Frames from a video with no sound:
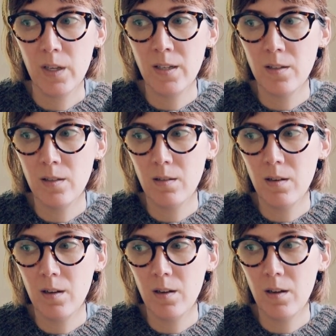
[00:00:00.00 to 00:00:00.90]

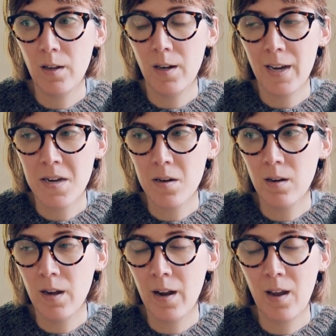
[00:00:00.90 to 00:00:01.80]
a, a
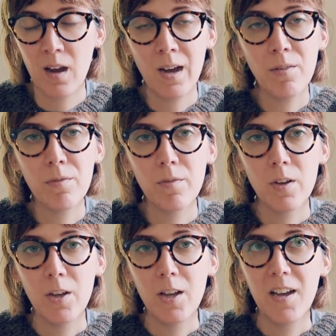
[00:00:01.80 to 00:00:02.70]
night and a half,
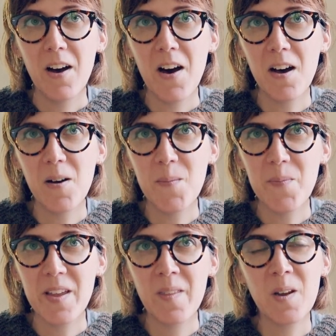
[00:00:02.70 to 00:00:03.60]

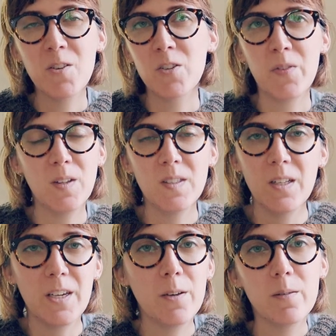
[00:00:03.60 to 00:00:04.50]
um, and then it just felt silly.